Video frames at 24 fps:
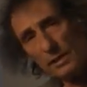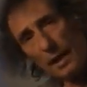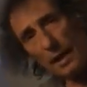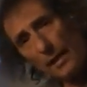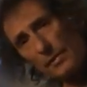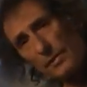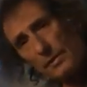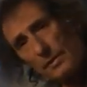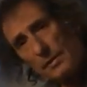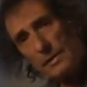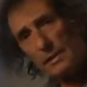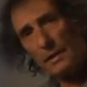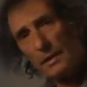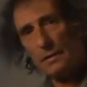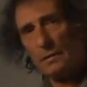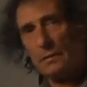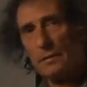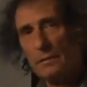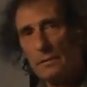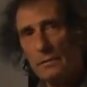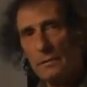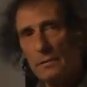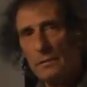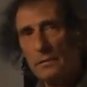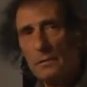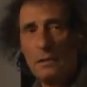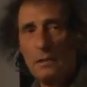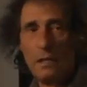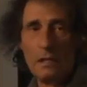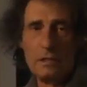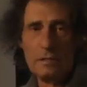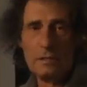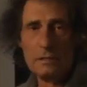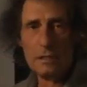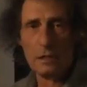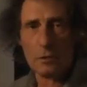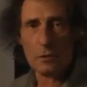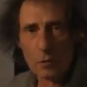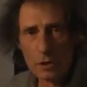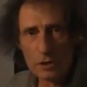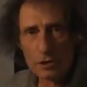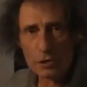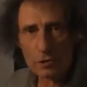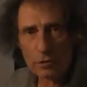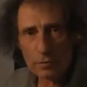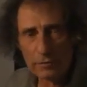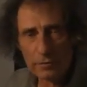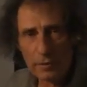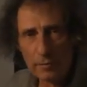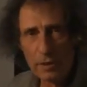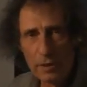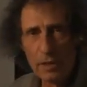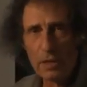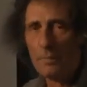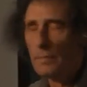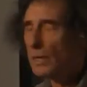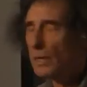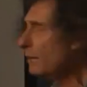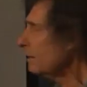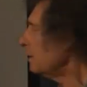another sense? That's the question of Amir